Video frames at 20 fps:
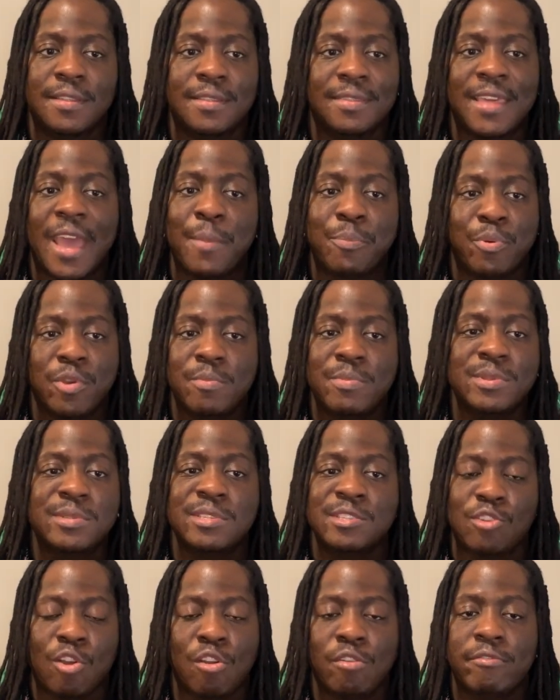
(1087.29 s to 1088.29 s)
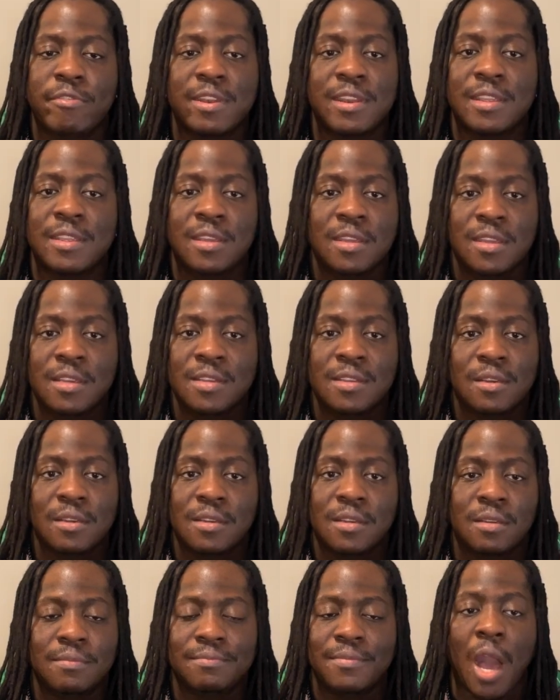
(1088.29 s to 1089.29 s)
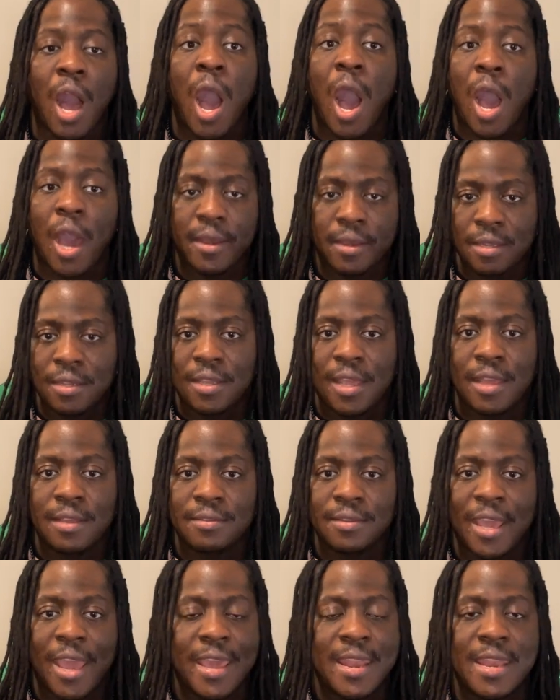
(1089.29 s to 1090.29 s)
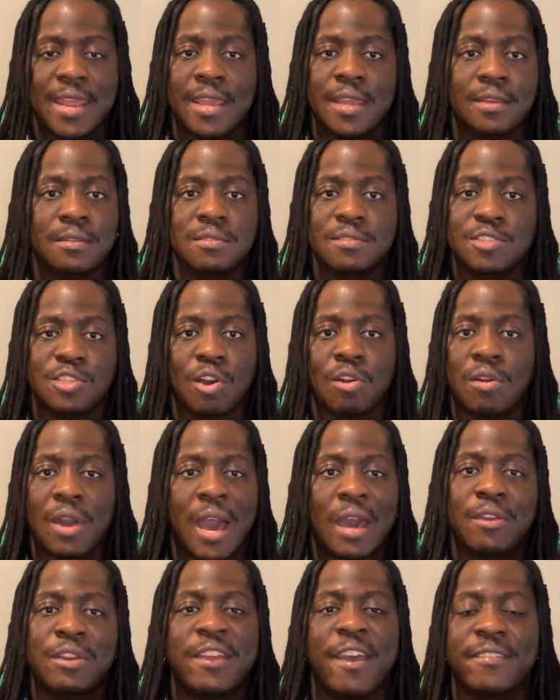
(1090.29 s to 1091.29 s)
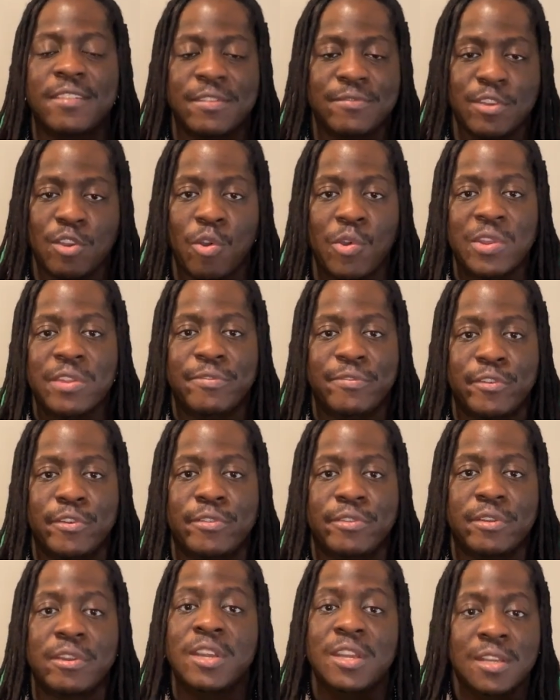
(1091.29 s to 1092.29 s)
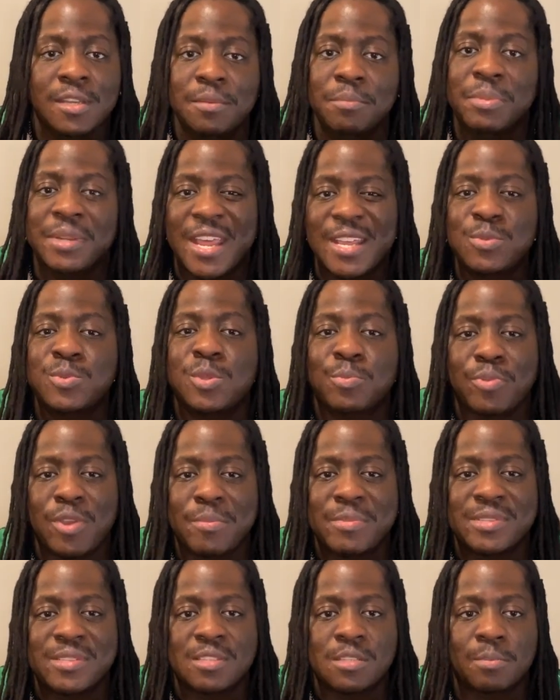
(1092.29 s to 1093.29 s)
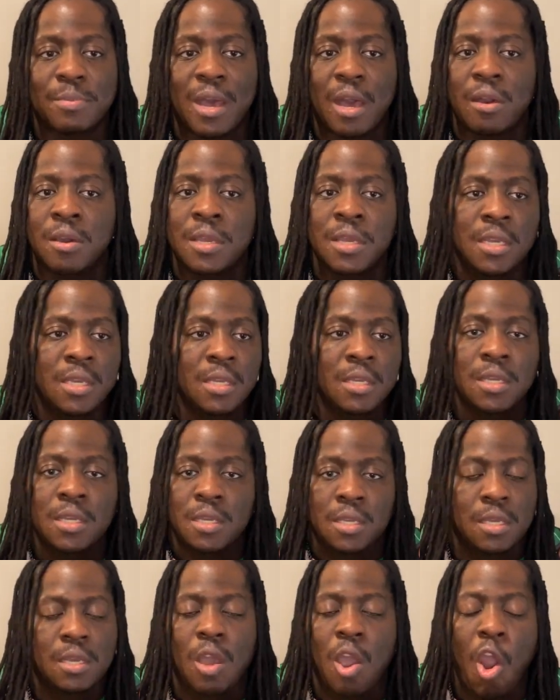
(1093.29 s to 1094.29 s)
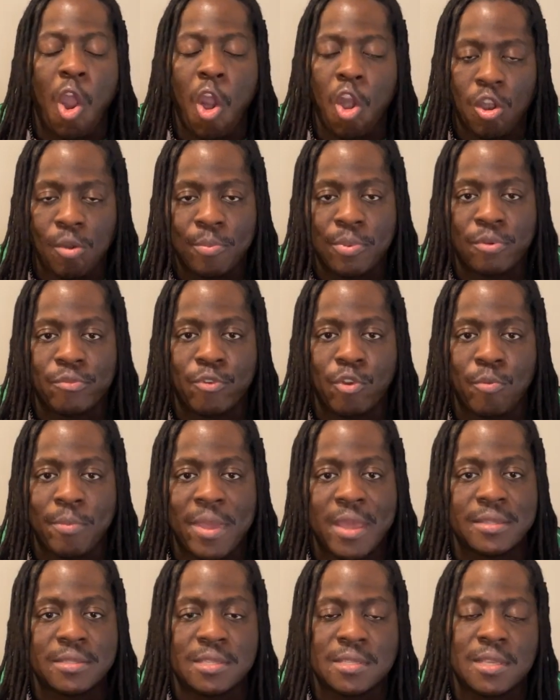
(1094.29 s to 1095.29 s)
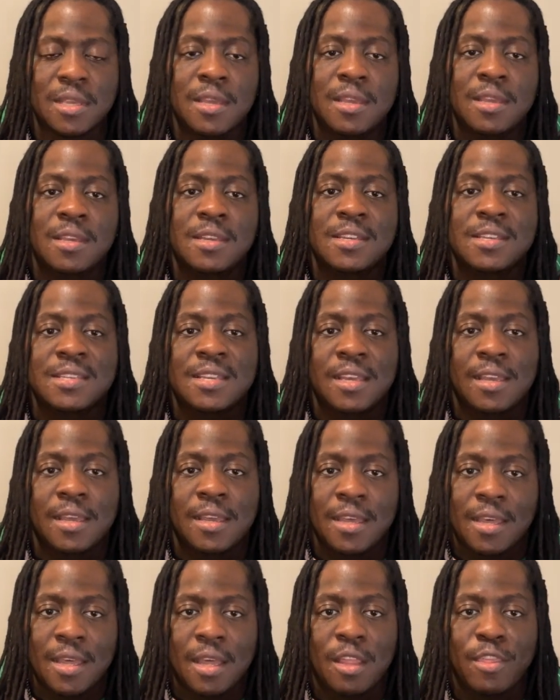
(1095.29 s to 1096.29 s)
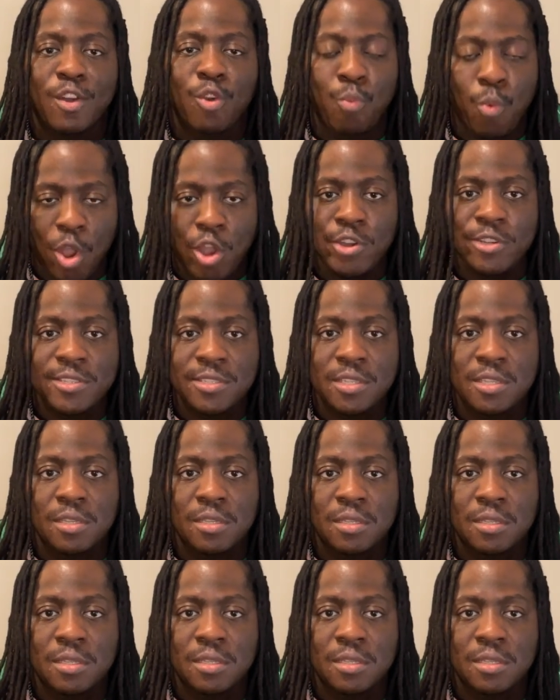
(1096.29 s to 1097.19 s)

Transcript: That premise is already odd. And then, so I don't have to even go any further, but that's what the premise is about. Horrible romance. The worst?